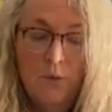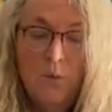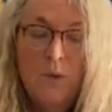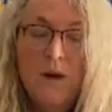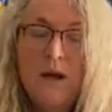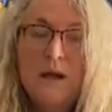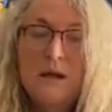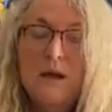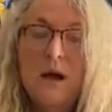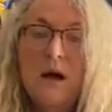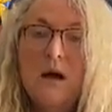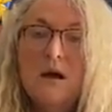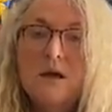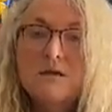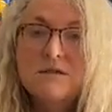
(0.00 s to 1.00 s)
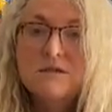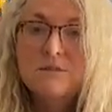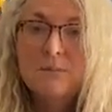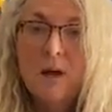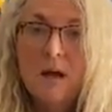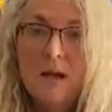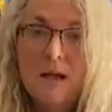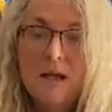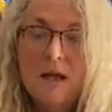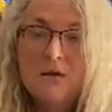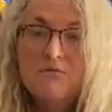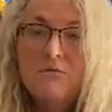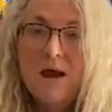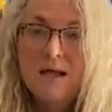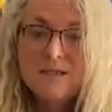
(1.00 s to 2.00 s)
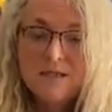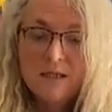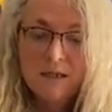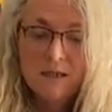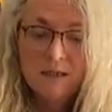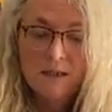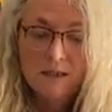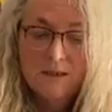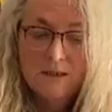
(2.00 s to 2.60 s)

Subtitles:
when I cast my erratic